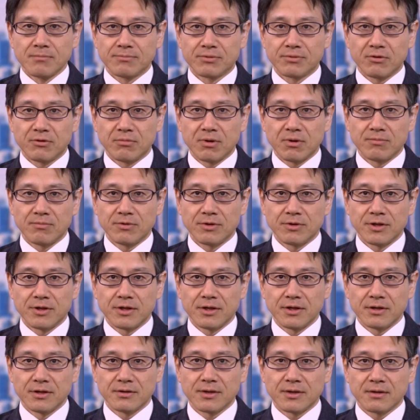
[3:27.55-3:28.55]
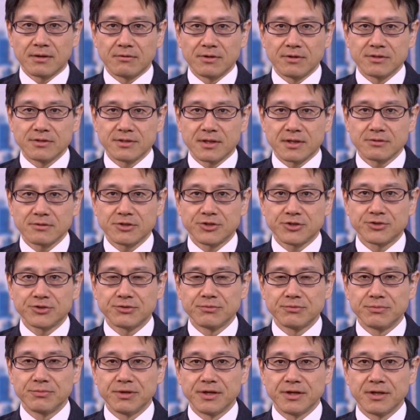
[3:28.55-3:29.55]
probably the results
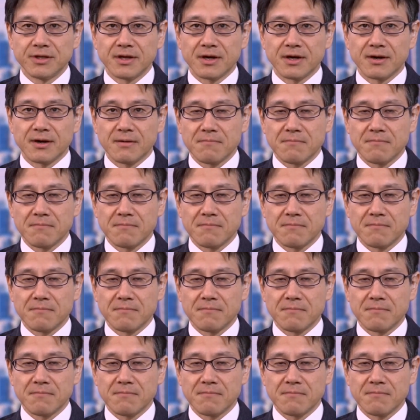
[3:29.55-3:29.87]
should be